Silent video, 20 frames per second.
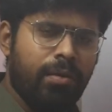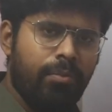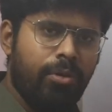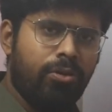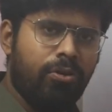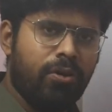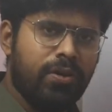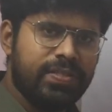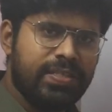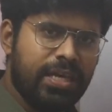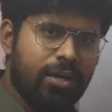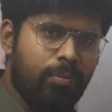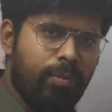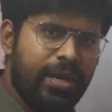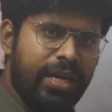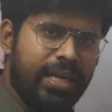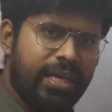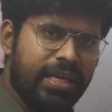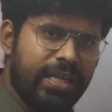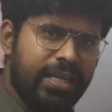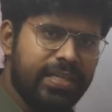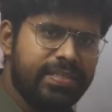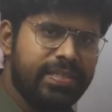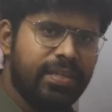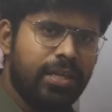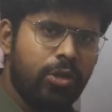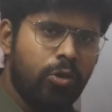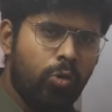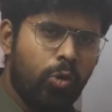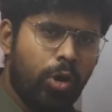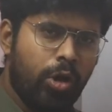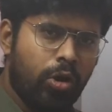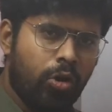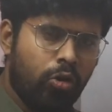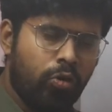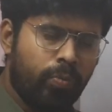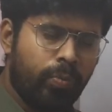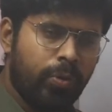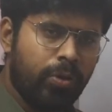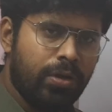Because there will be decrease in the urine
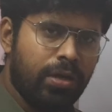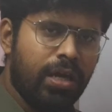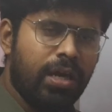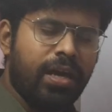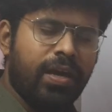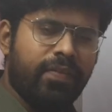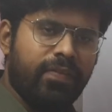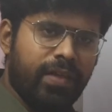output,